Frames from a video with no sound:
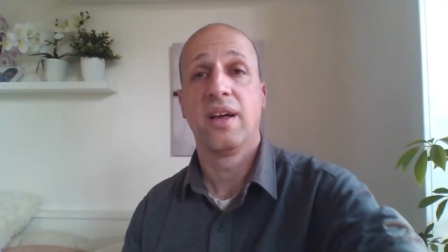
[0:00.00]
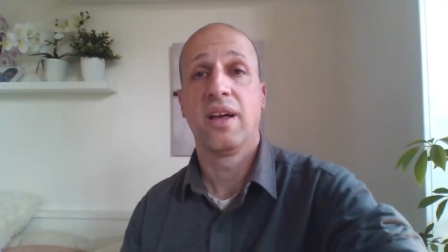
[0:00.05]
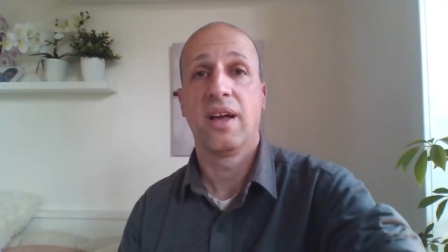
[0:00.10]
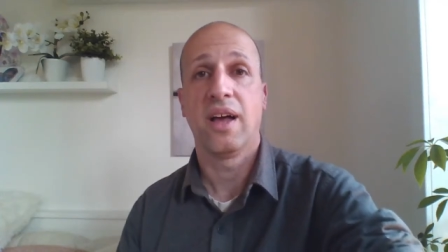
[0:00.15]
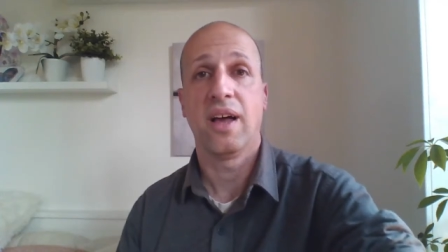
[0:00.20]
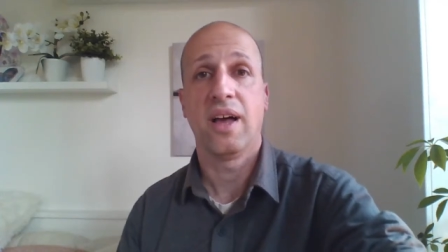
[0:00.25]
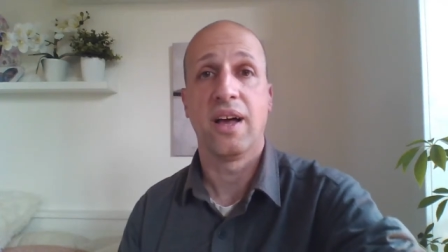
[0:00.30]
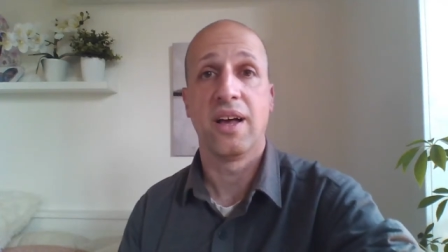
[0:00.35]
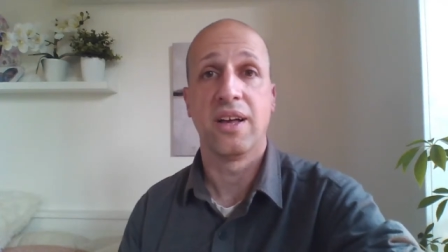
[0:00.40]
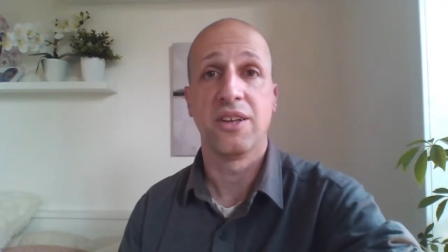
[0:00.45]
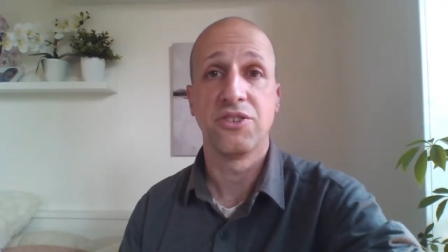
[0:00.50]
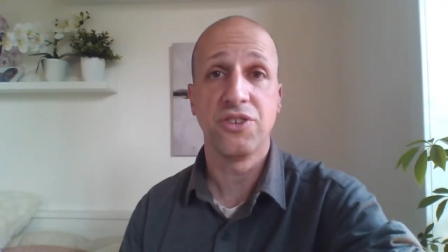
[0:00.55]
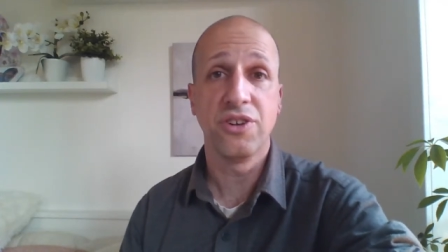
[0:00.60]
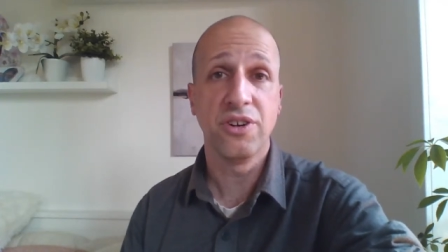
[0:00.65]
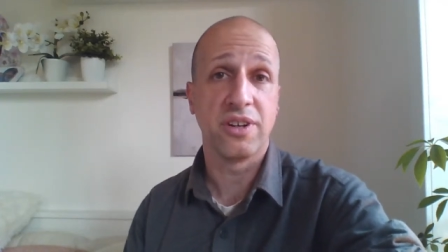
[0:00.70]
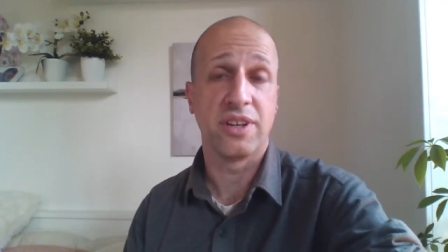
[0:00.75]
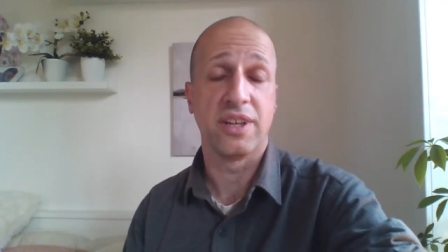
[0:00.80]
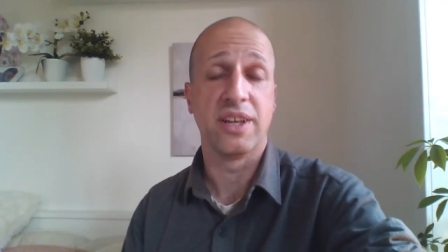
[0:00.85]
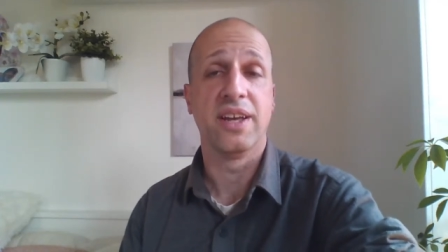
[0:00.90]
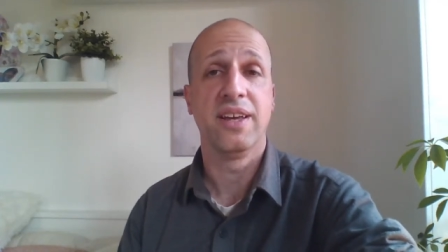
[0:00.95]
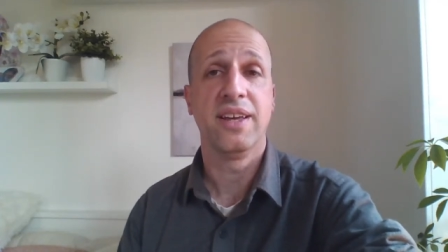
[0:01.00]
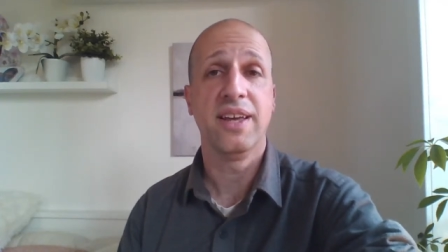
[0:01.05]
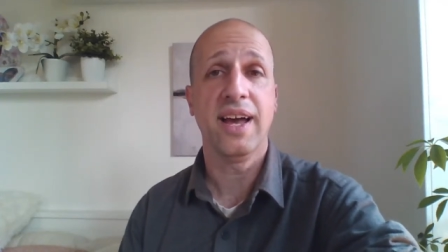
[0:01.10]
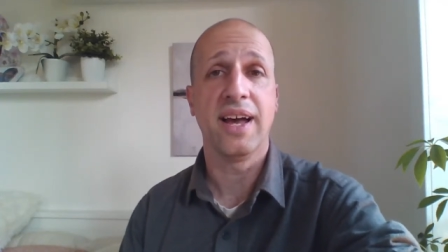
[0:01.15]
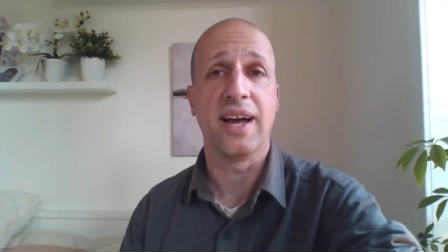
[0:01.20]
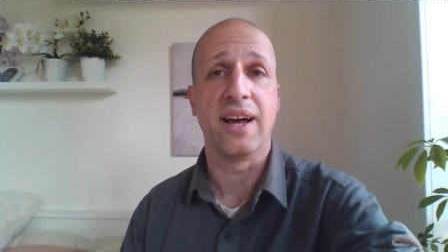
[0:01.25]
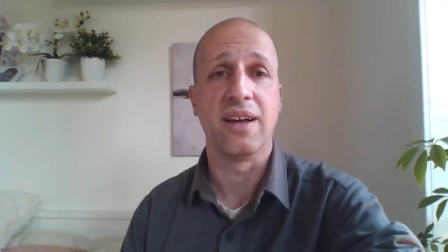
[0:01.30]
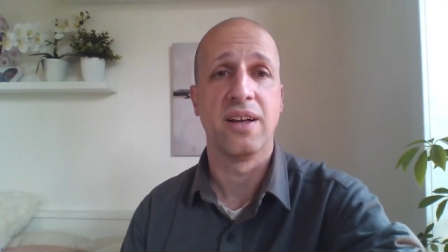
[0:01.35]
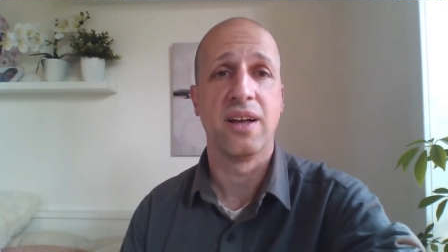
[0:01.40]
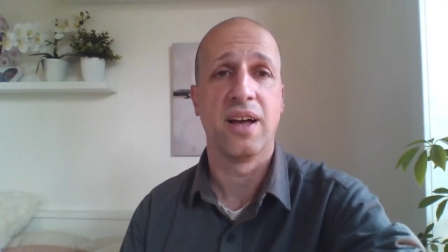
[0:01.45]
Uh, certainly,
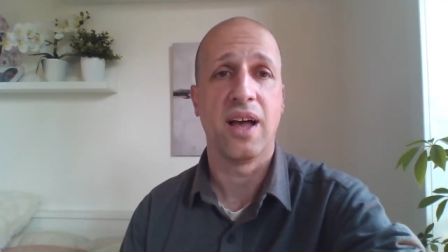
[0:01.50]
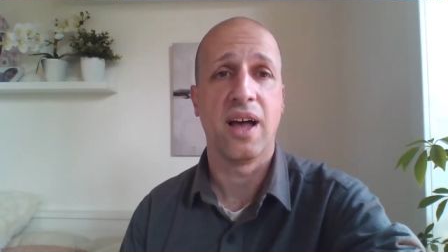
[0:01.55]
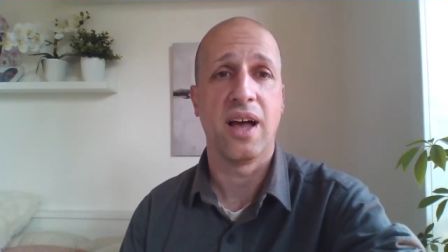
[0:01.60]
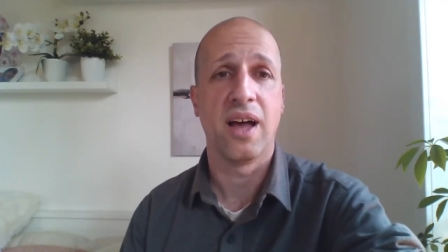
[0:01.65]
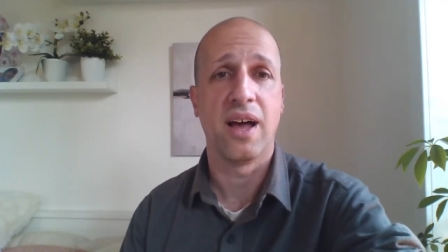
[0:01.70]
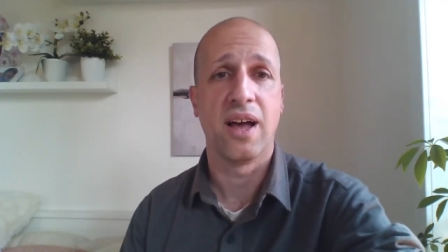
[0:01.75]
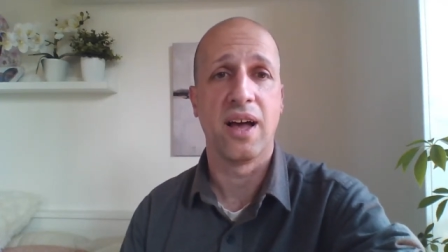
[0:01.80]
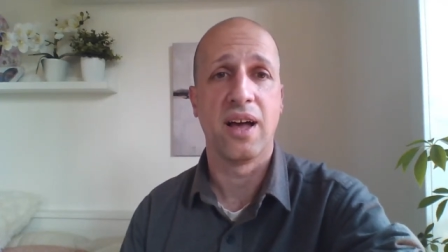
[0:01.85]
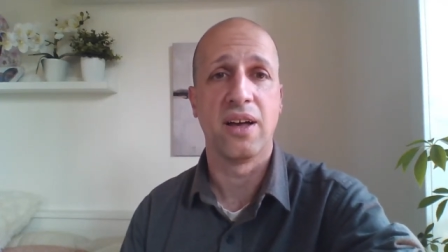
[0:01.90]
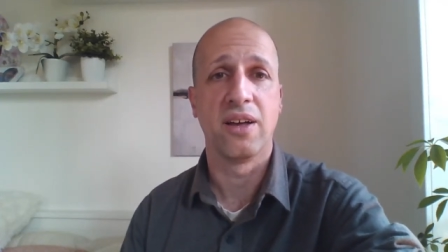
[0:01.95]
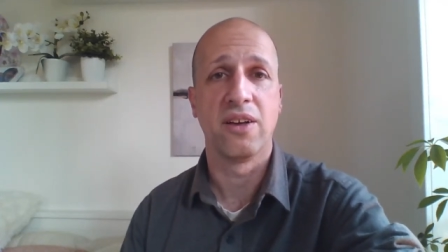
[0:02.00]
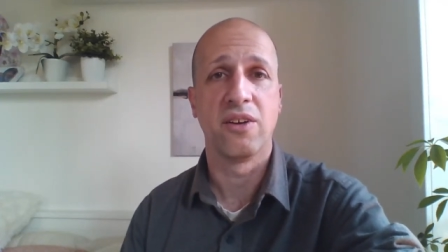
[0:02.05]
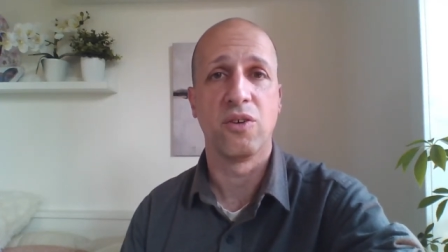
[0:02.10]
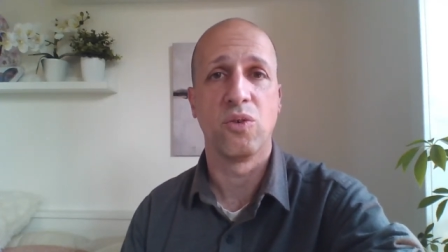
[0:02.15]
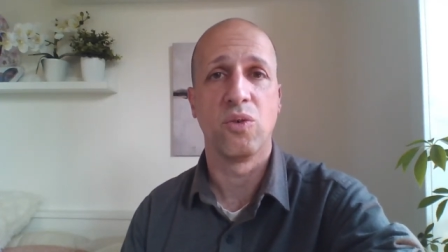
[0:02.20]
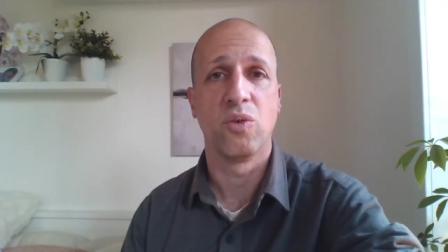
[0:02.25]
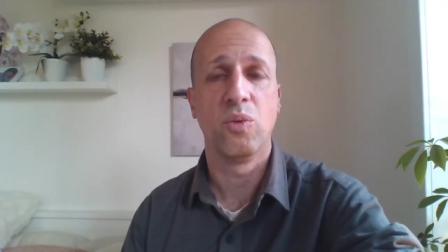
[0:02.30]
yeah. Uh,